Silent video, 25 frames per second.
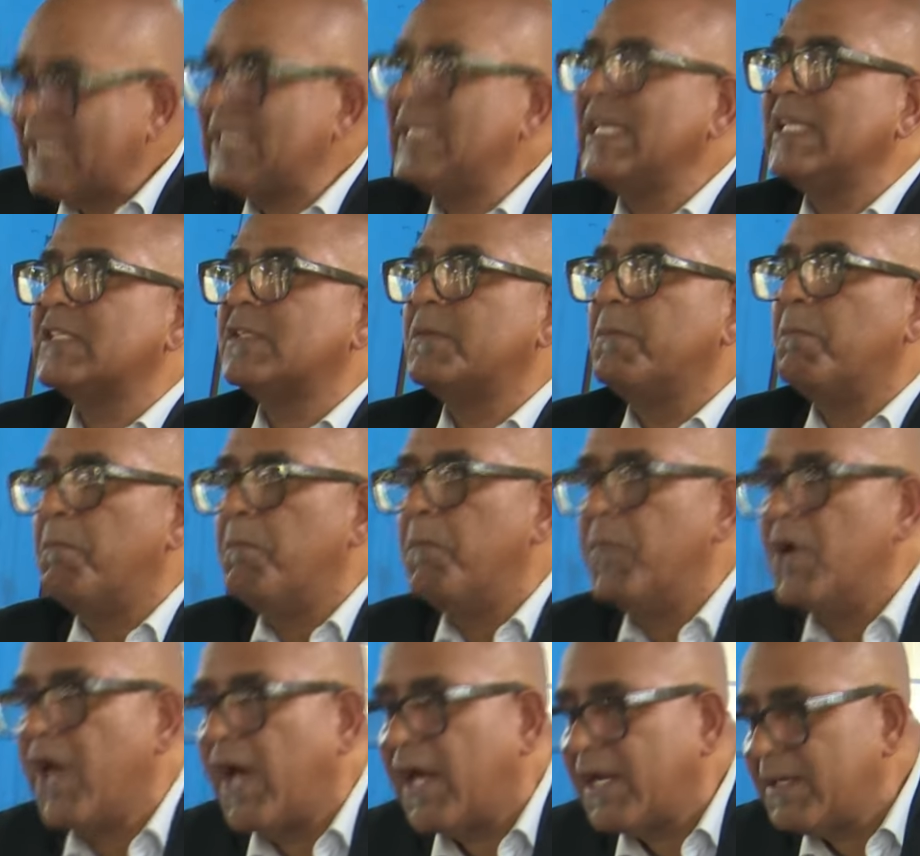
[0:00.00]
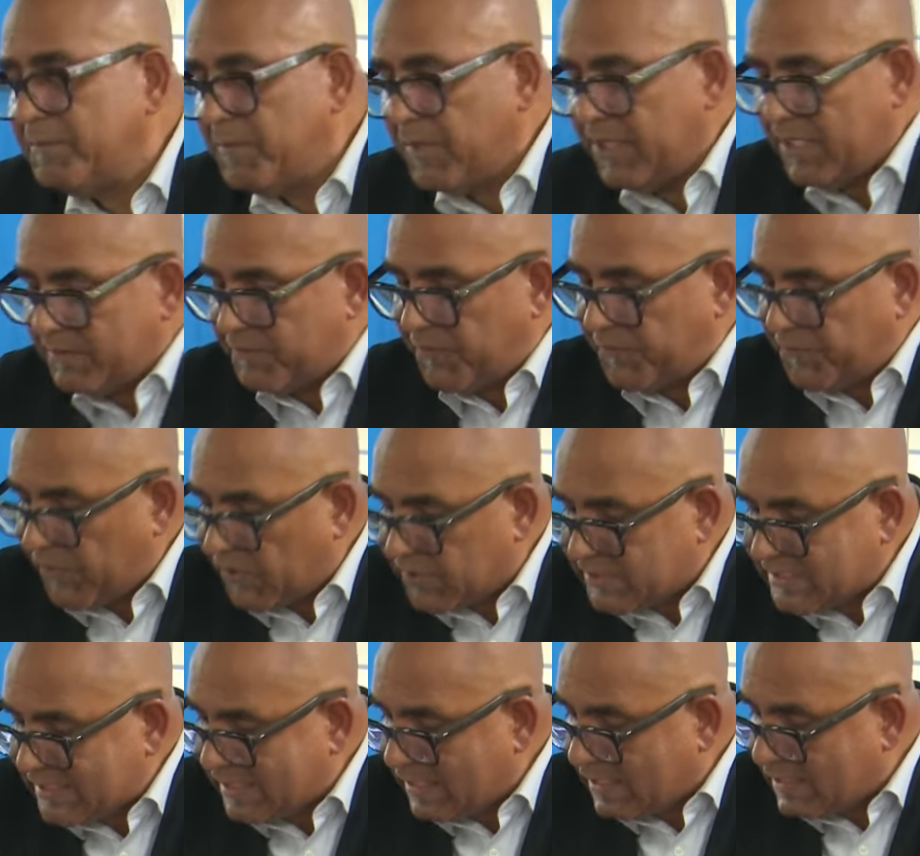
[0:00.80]
let his blood be the
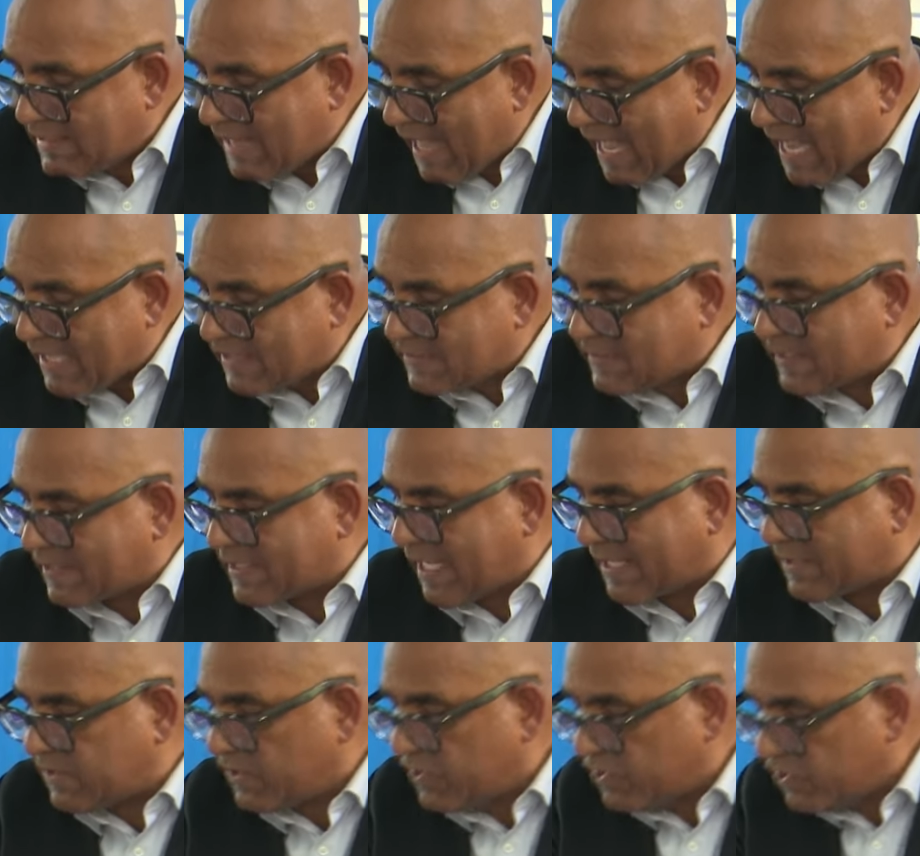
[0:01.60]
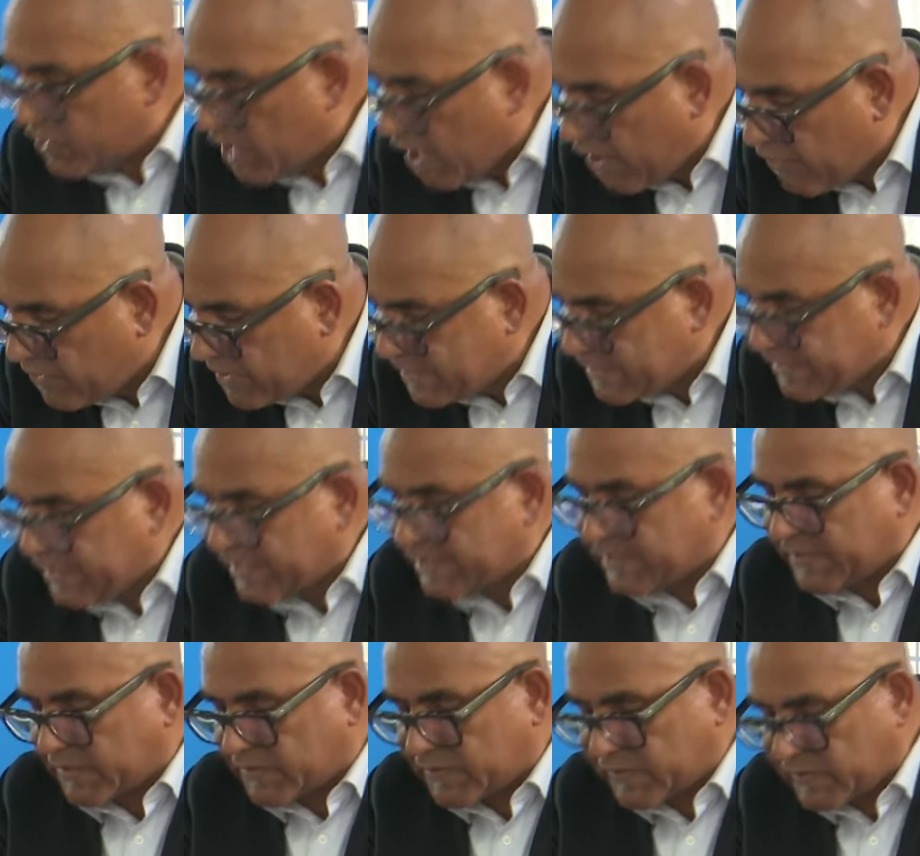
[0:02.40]
fertilizer that
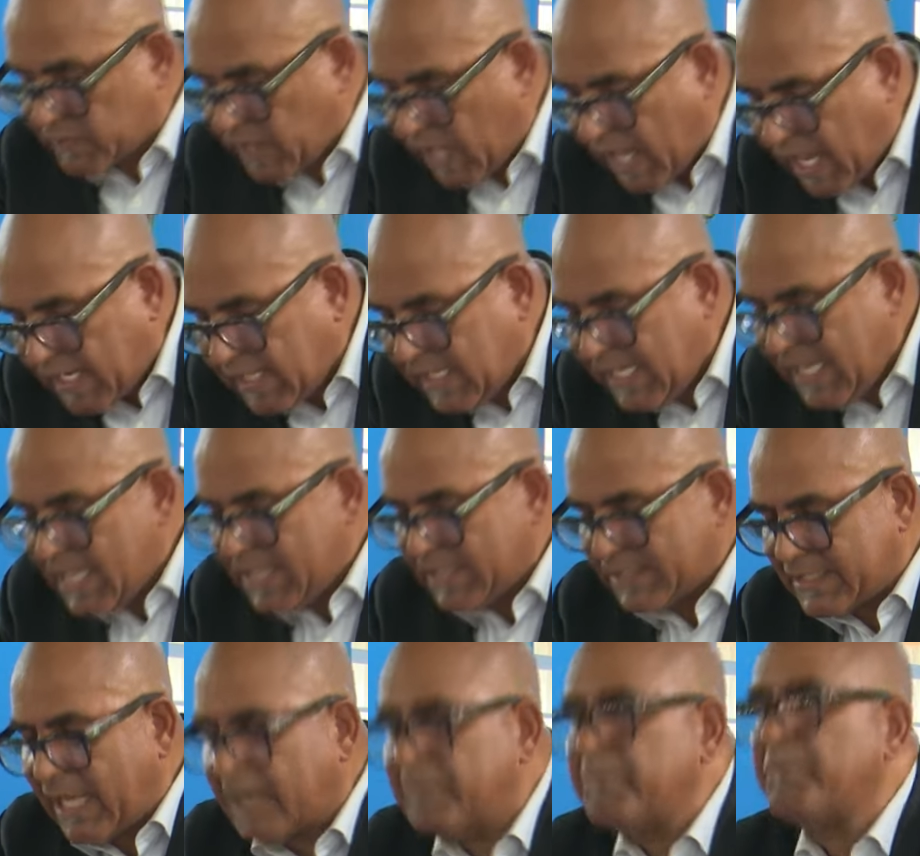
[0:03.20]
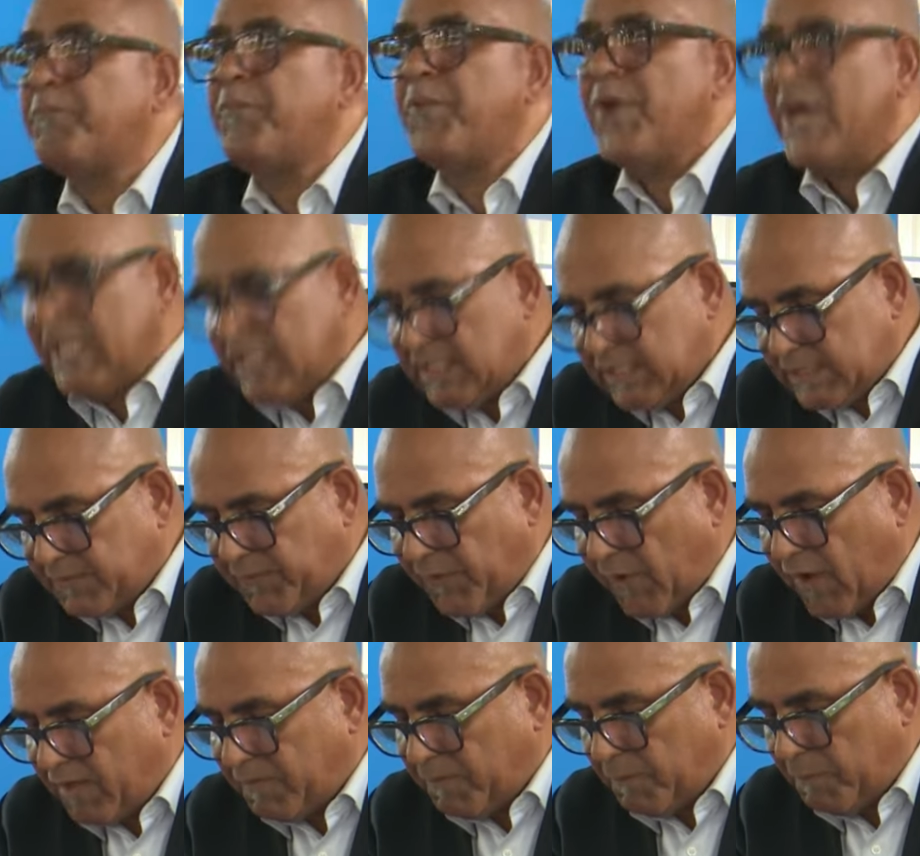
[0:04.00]
nourishes the soil that
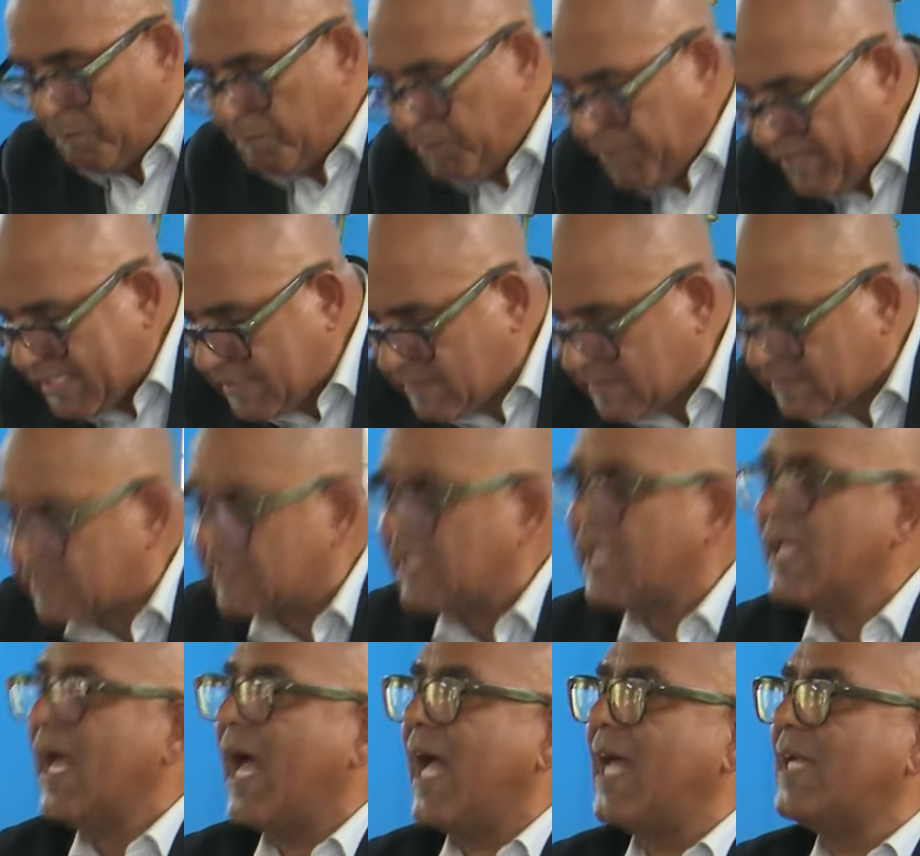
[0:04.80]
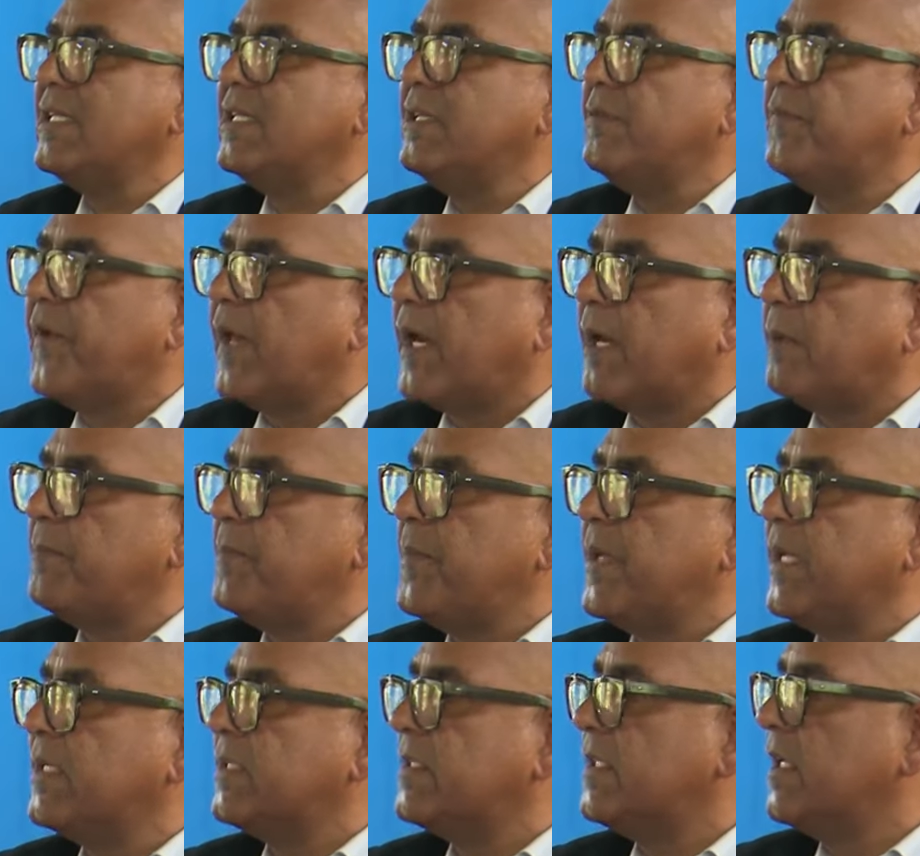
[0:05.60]
brings forth peace and
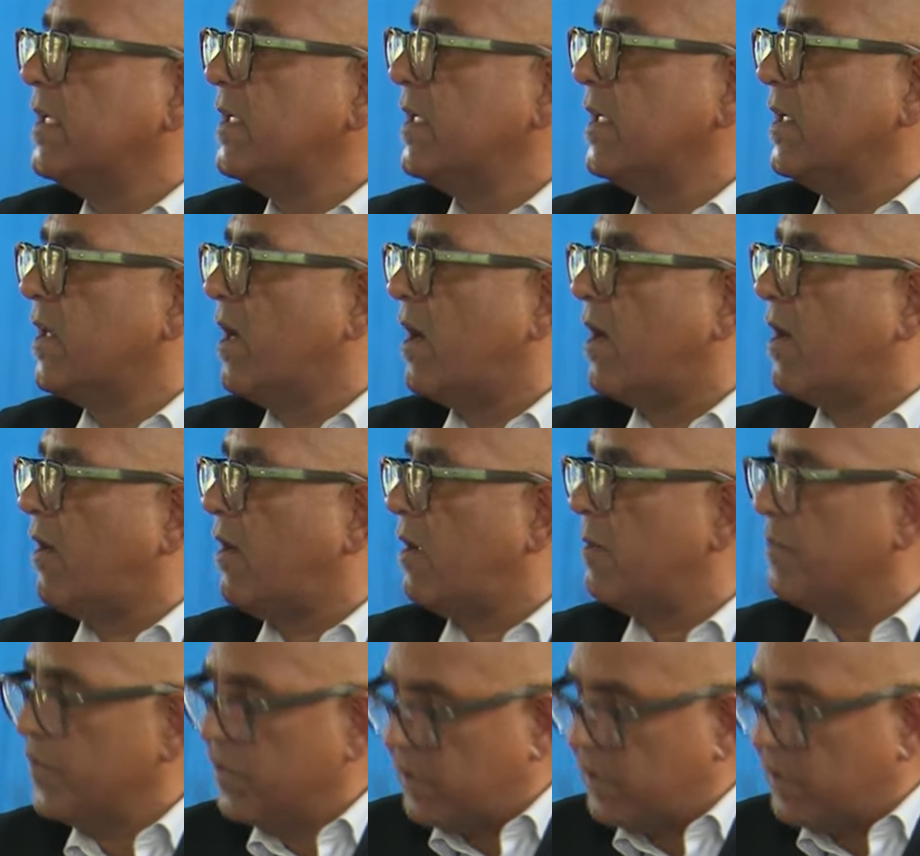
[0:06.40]
development in our